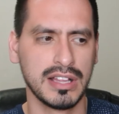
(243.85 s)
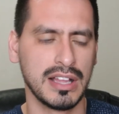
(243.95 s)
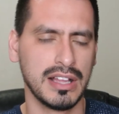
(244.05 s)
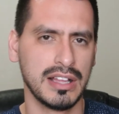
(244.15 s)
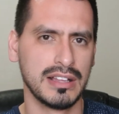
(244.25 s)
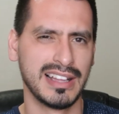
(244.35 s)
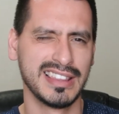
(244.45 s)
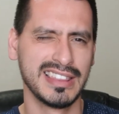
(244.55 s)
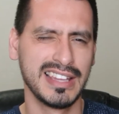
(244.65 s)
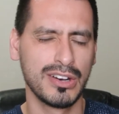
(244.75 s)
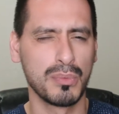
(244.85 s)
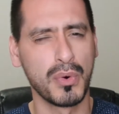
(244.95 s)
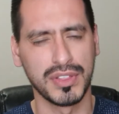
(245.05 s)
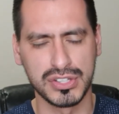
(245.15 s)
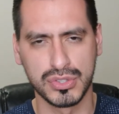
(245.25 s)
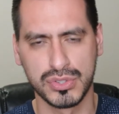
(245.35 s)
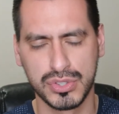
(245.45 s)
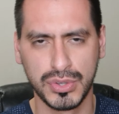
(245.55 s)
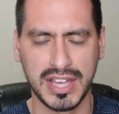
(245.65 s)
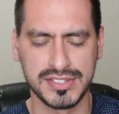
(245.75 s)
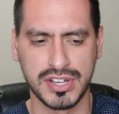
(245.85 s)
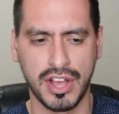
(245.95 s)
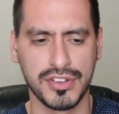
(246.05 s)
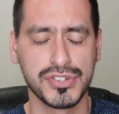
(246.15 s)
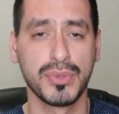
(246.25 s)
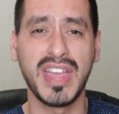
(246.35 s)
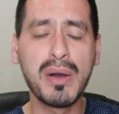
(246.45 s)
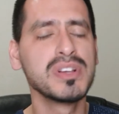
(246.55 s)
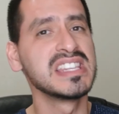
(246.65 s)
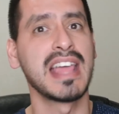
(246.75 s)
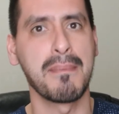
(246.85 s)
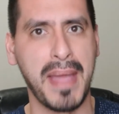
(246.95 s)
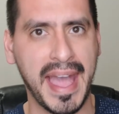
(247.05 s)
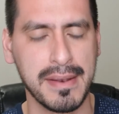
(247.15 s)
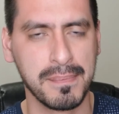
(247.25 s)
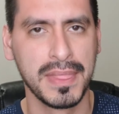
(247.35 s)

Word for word: uh, a little more than $2,000. So that wasn't that bad.